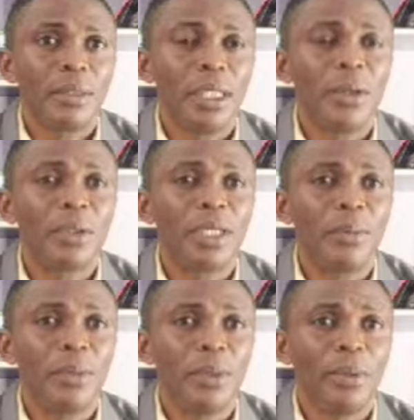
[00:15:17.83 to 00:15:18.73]
The Lord
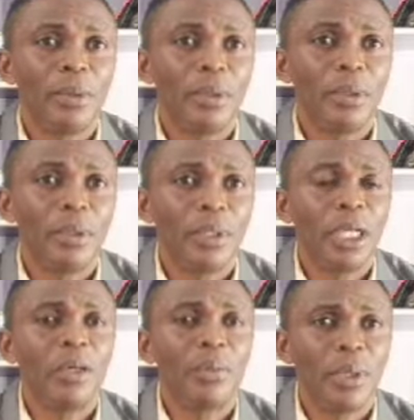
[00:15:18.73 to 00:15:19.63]
keep you.
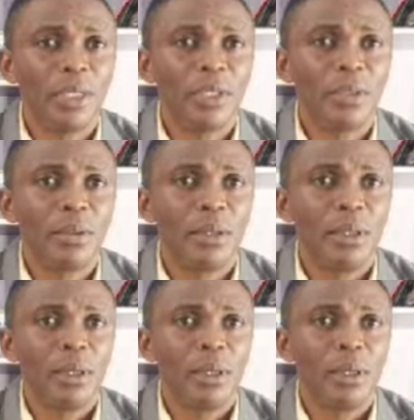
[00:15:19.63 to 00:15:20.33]
The Lord bless you.